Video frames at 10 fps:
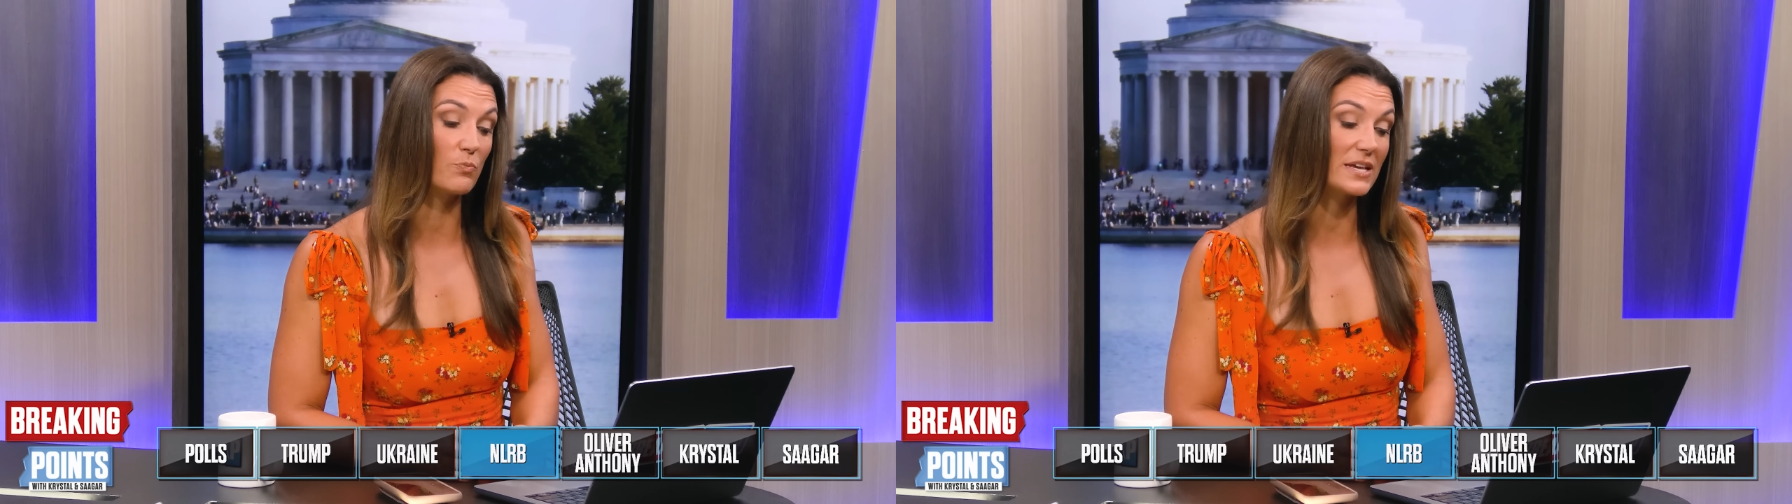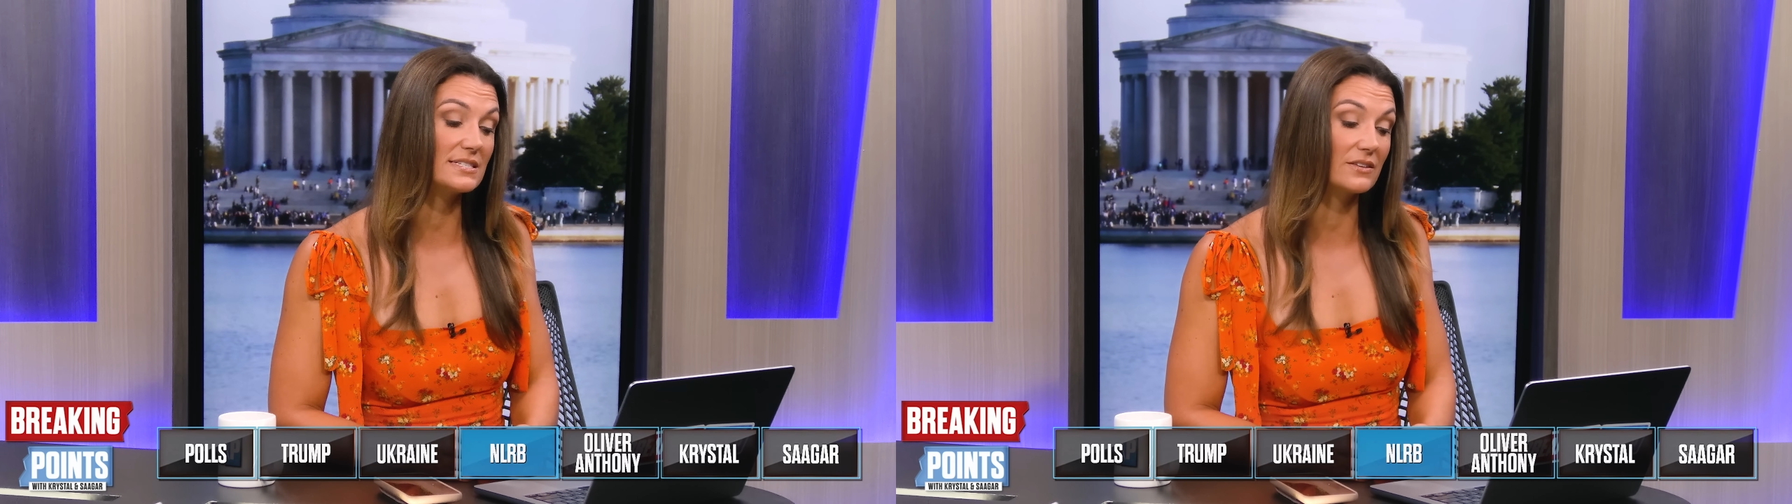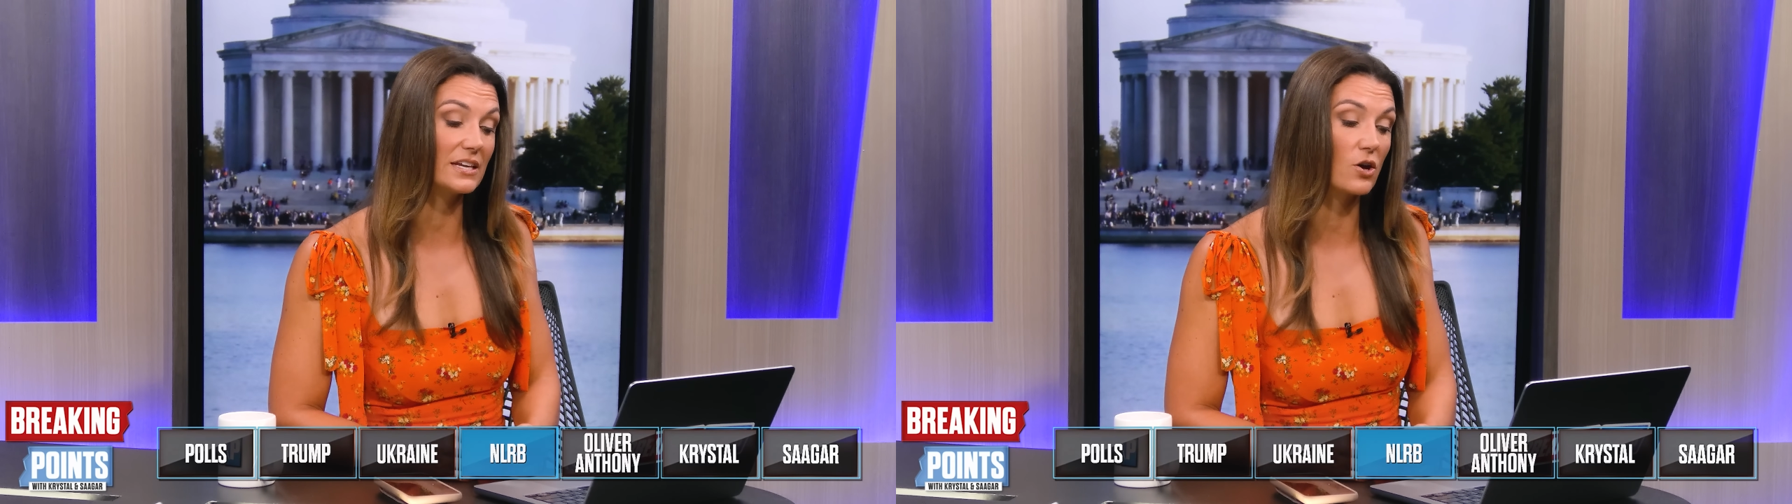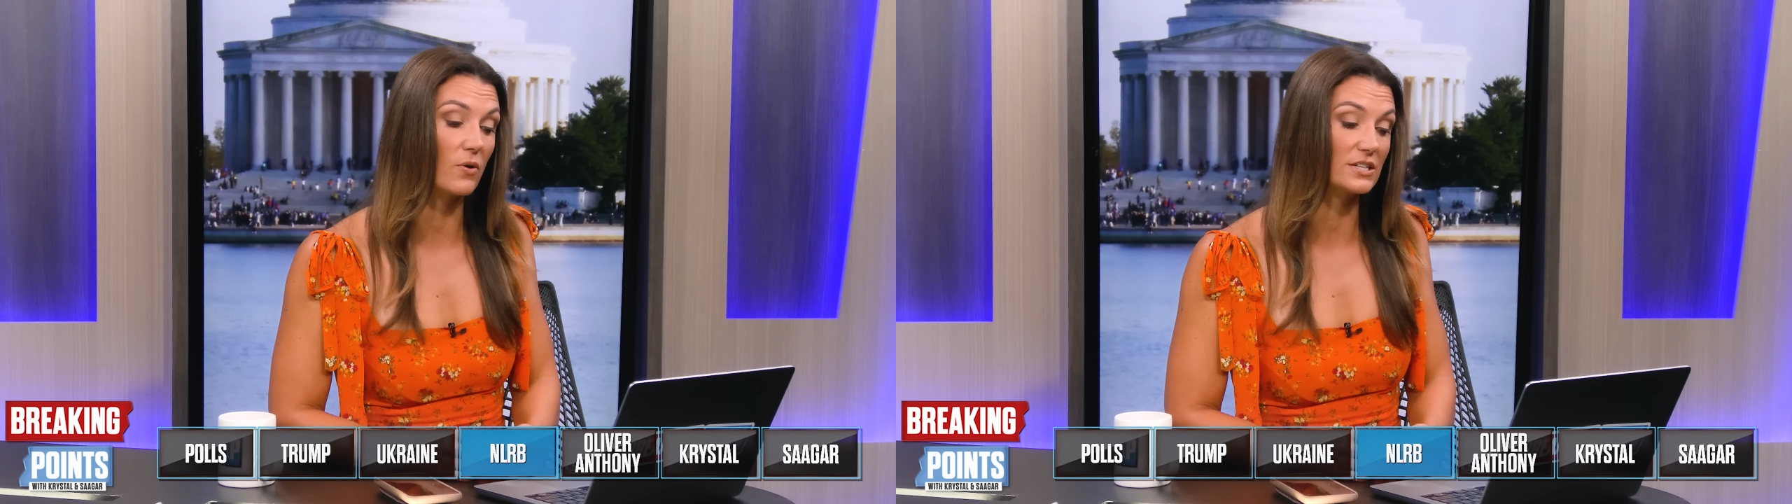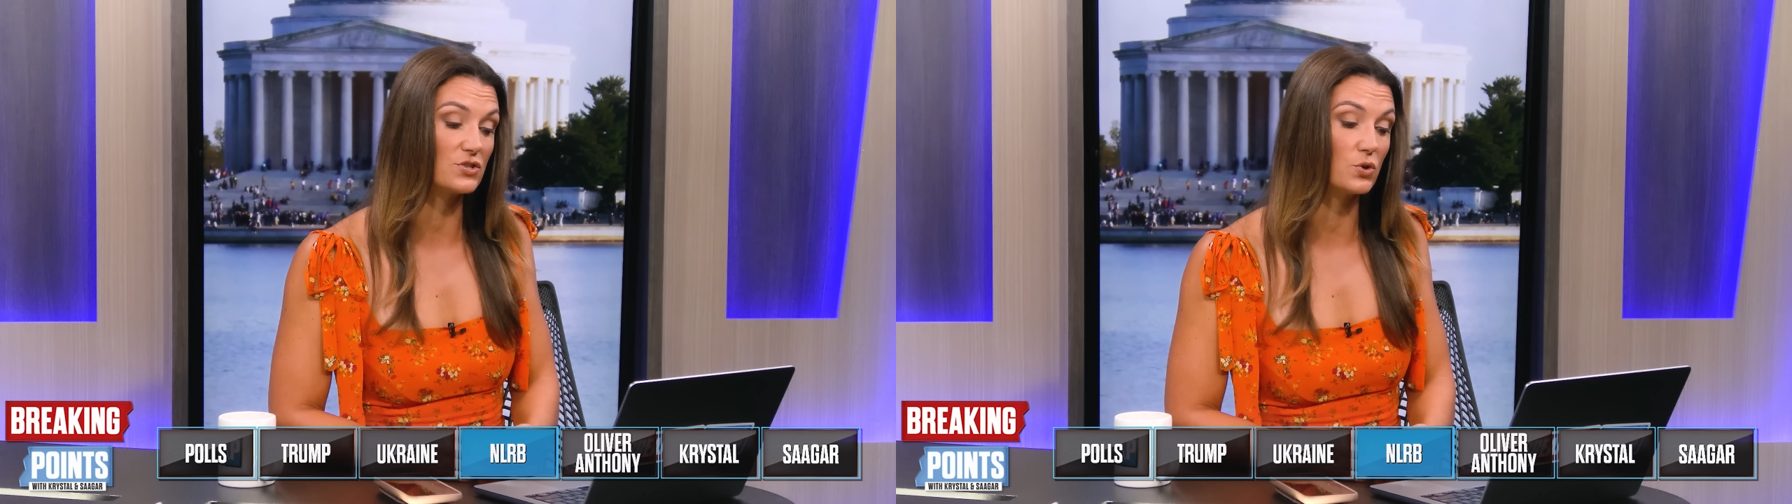So basically
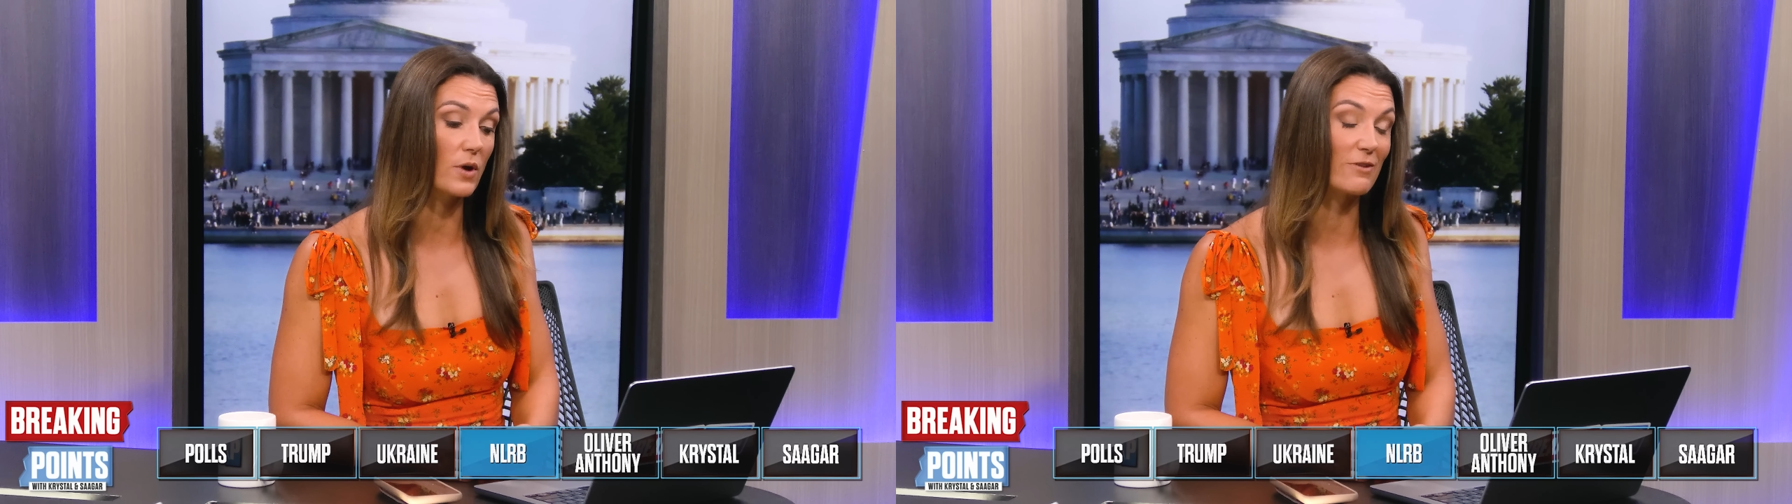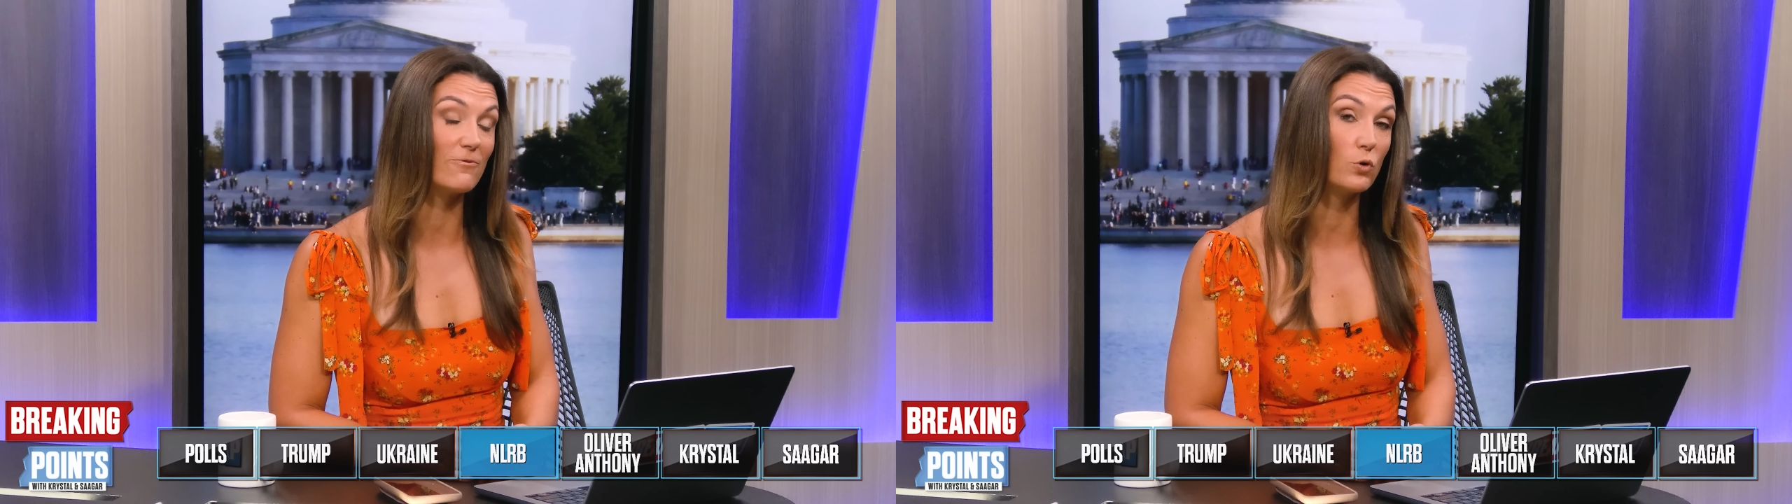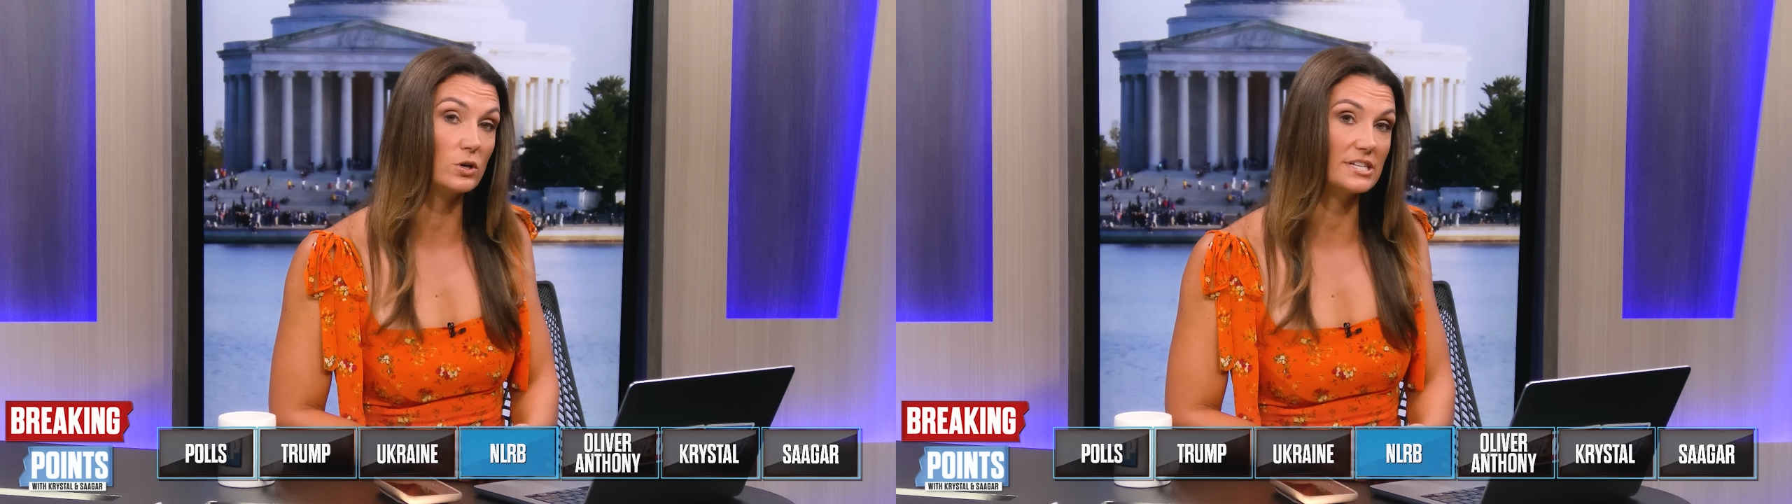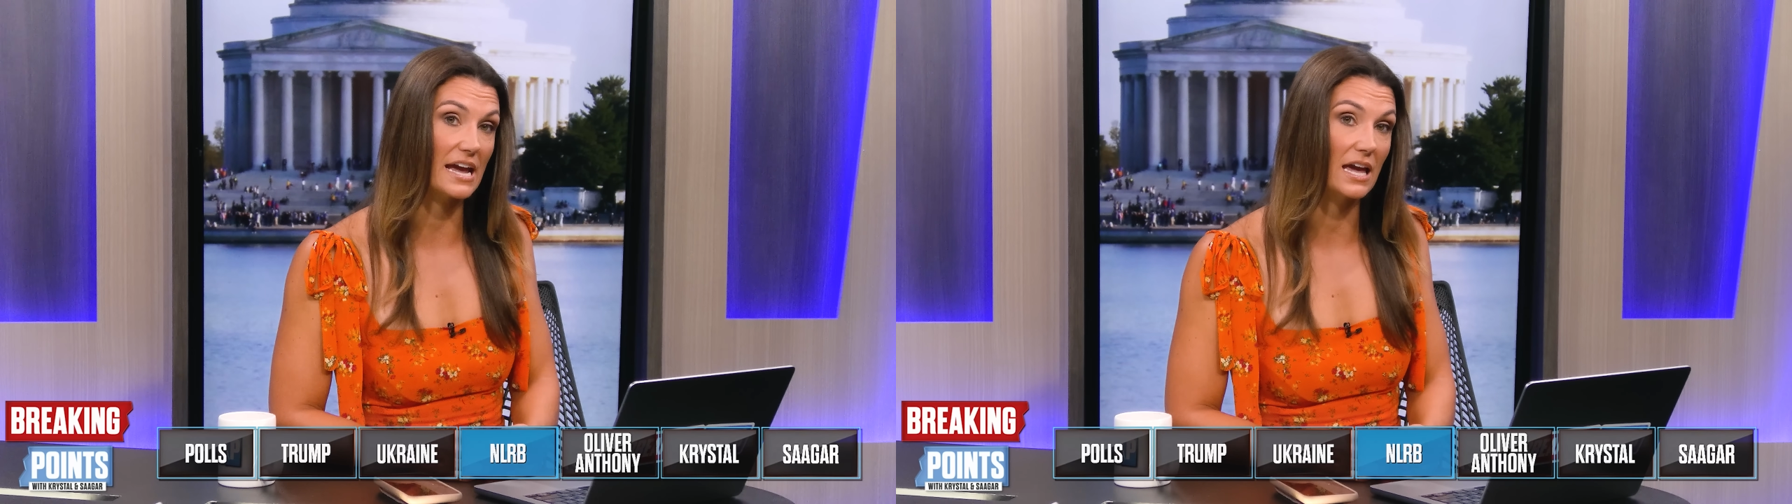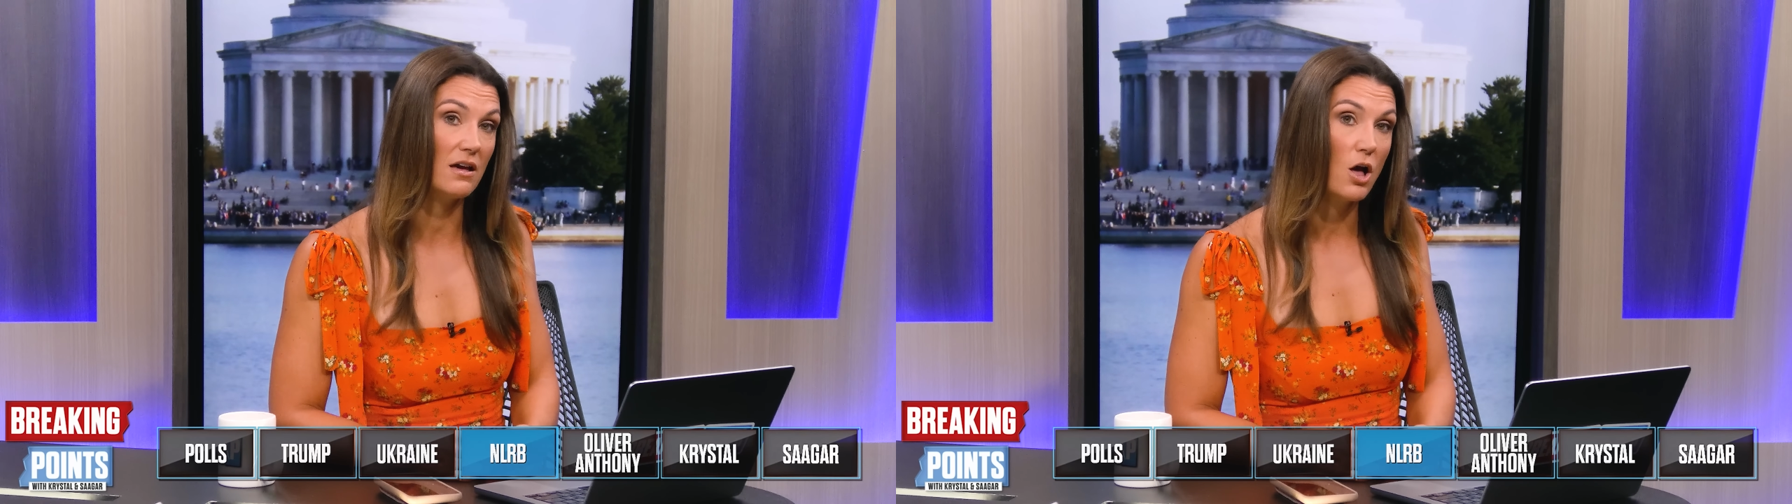going to a
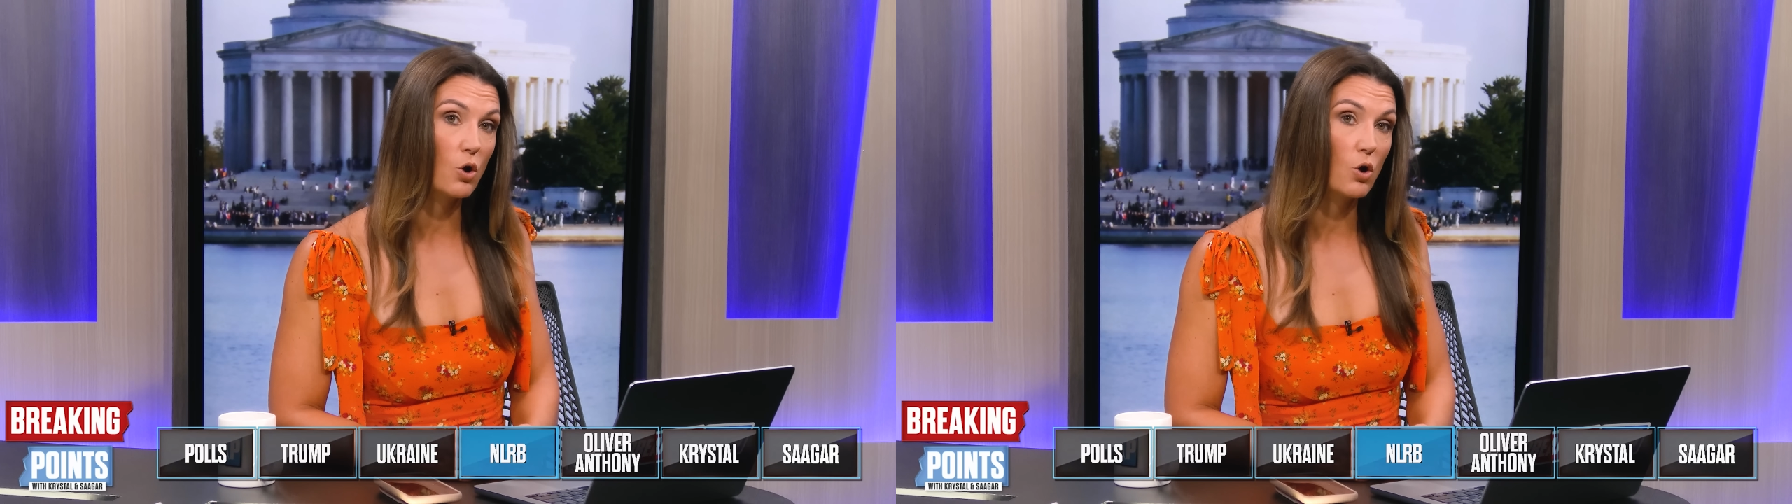four-day